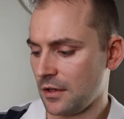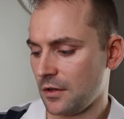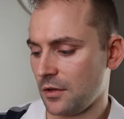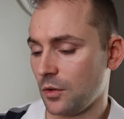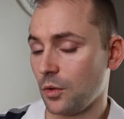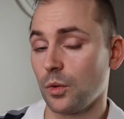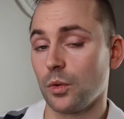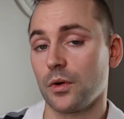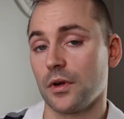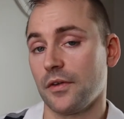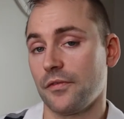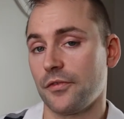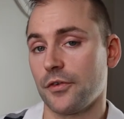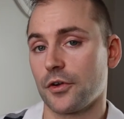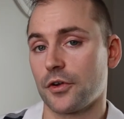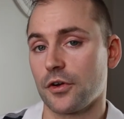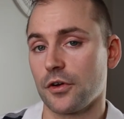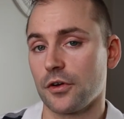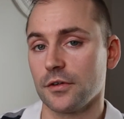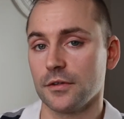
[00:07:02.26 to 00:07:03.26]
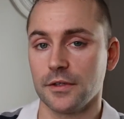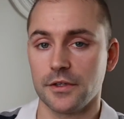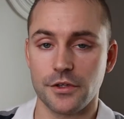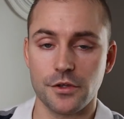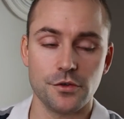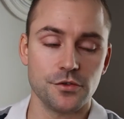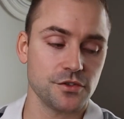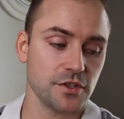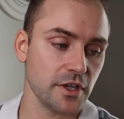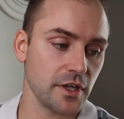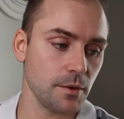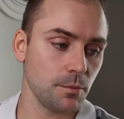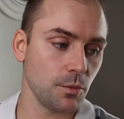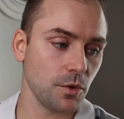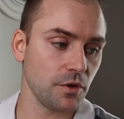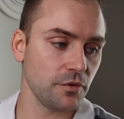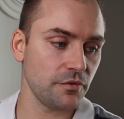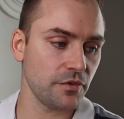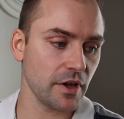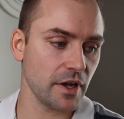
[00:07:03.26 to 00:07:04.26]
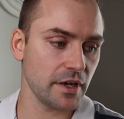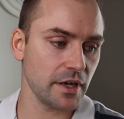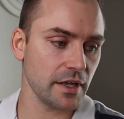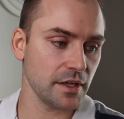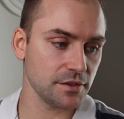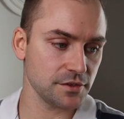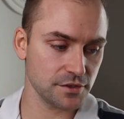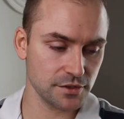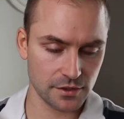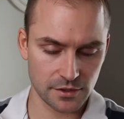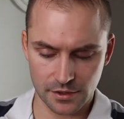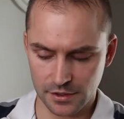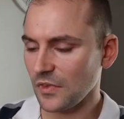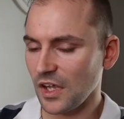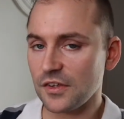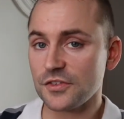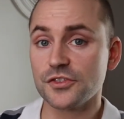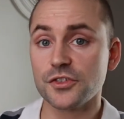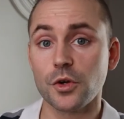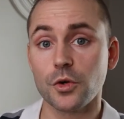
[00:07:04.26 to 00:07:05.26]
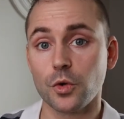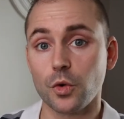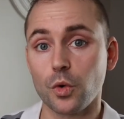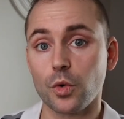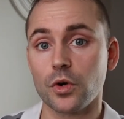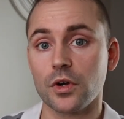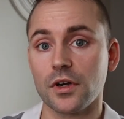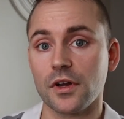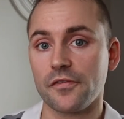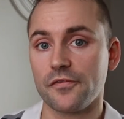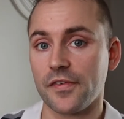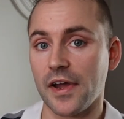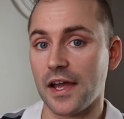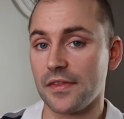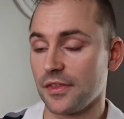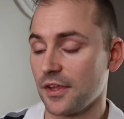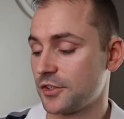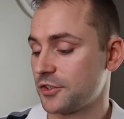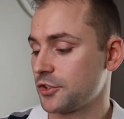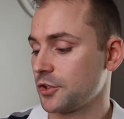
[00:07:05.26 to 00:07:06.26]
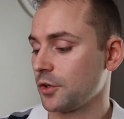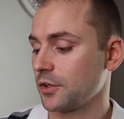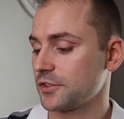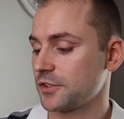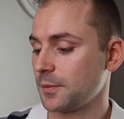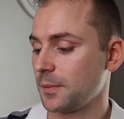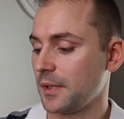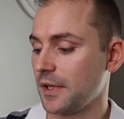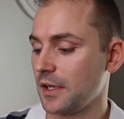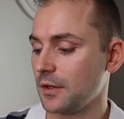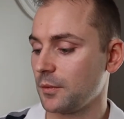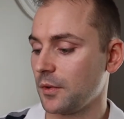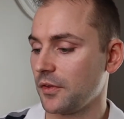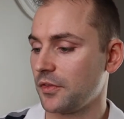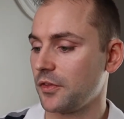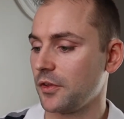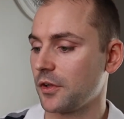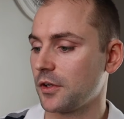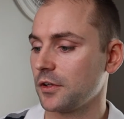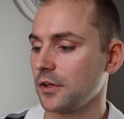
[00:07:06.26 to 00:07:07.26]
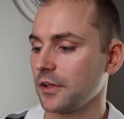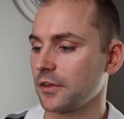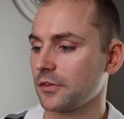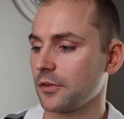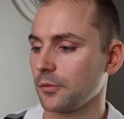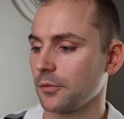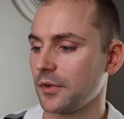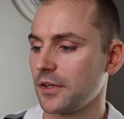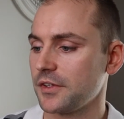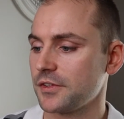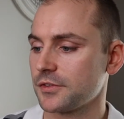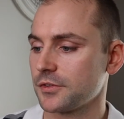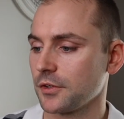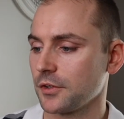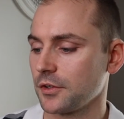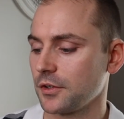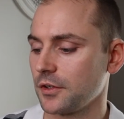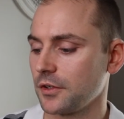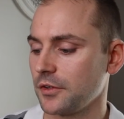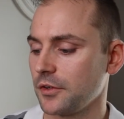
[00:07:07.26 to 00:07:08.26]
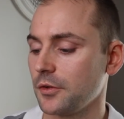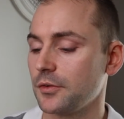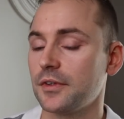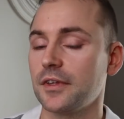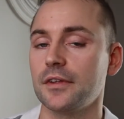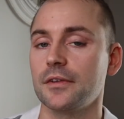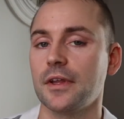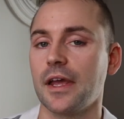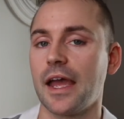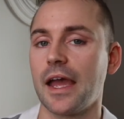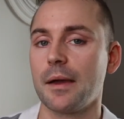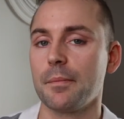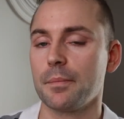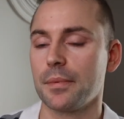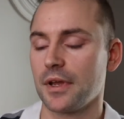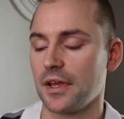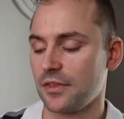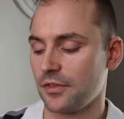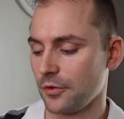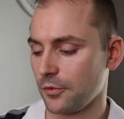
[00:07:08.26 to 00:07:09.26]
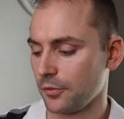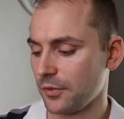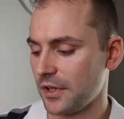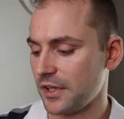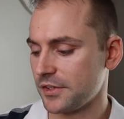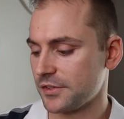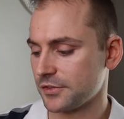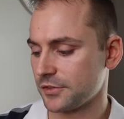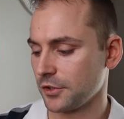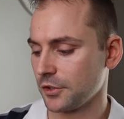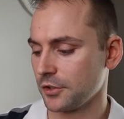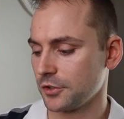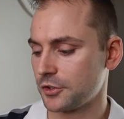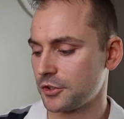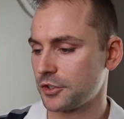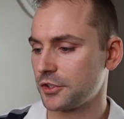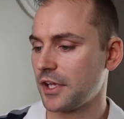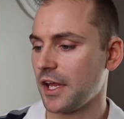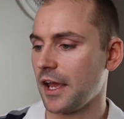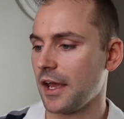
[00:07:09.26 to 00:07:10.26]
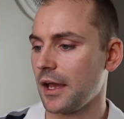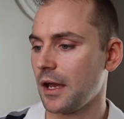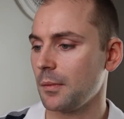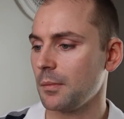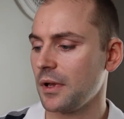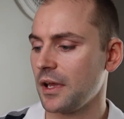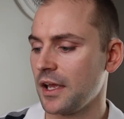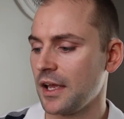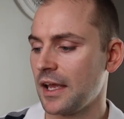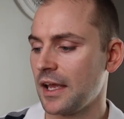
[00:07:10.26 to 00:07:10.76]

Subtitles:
or if you're currently using M1 Finance. So in order to find the charts to begin with, you click the research, you tap the research tab,